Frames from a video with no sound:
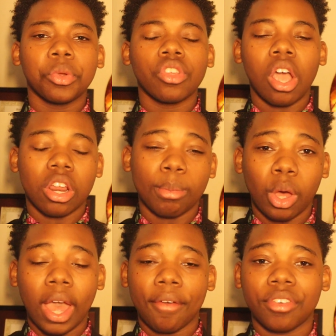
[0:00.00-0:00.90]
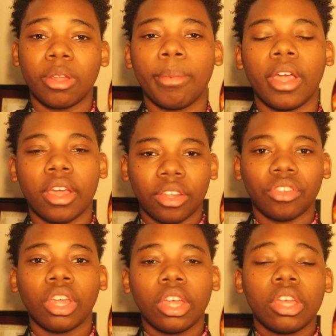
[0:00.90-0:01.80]
We're talking about African
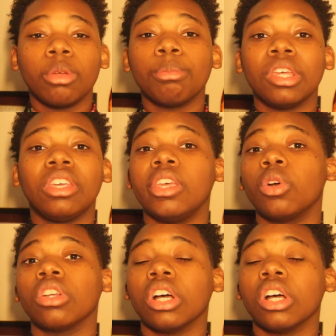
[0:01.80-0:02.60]
Americans being killed